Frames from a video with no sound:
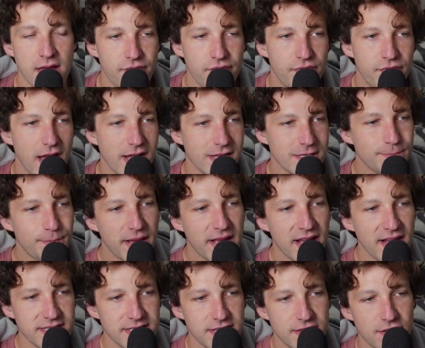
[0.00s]
That's
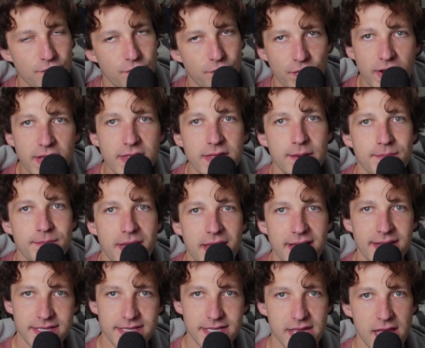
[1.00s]
because the rhythm
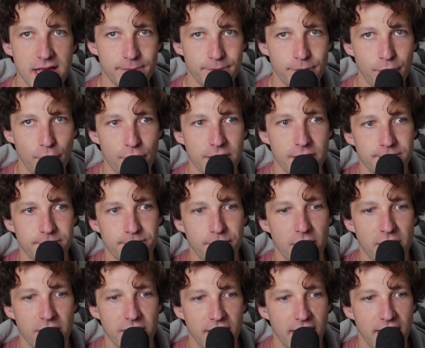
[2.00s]
is the important
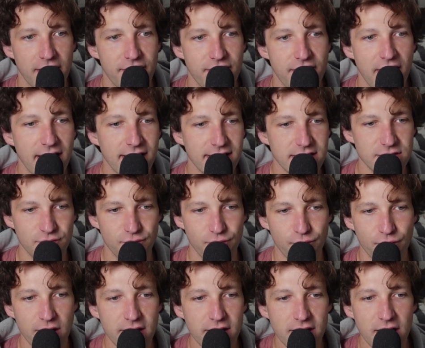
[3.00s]
part, and that is
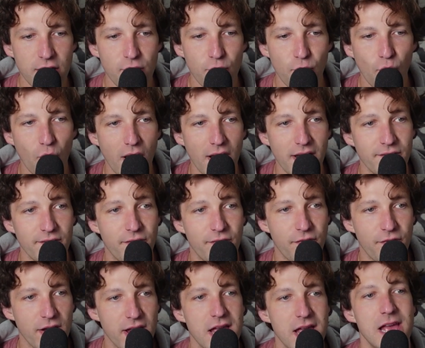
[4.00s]
really what
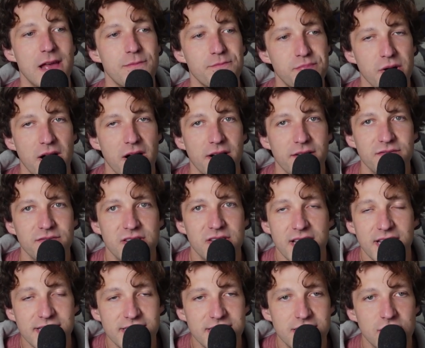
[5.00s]
free improv
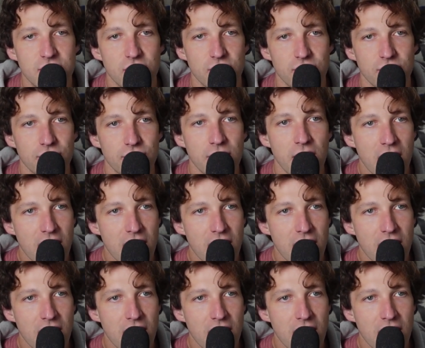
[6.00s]
gets to.